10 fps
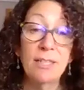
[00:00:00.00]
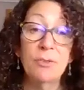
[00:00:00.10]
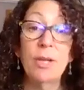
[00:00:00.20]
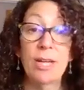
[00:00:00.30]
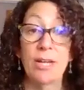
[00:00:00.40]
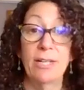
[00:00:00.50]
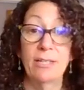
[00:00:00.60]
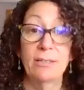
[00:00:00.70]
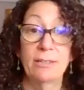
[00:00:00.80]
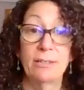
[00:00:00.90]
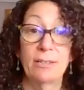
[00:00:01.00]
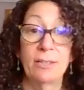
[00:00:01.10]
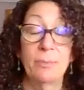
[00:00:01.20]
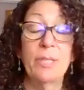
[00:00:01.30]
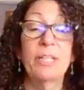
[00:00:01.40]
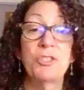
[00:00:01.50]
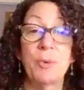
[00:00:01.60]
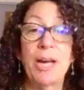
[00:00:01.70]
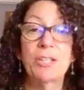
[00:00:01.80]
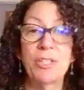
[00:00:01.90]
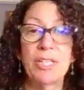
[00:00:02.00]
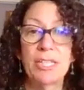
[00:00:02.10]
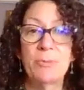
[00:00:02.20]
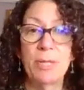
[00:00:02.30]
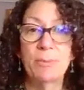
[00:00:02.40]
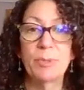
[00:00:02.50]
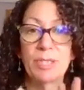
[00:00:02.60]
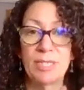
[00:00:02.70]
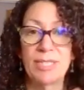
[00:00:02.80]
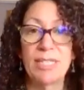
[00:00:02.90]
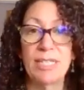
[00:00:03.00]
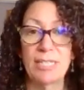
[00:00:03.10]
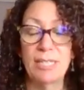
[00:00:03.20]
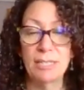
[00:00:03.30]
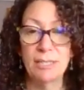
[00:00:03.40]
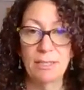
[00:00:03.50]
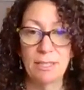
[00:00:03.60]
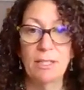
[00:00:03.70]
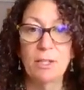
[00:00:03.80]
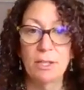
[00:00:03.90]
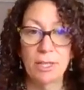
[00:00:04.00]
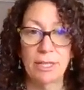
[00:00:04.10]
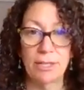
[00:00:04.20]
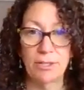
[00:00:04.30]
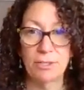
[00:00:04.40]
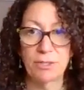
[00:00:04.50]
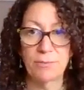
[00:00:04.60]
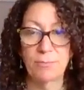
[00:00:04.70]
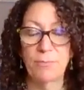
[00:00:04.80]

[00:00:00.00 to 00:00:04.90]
you cannot, because you actually need to be able to see the letters.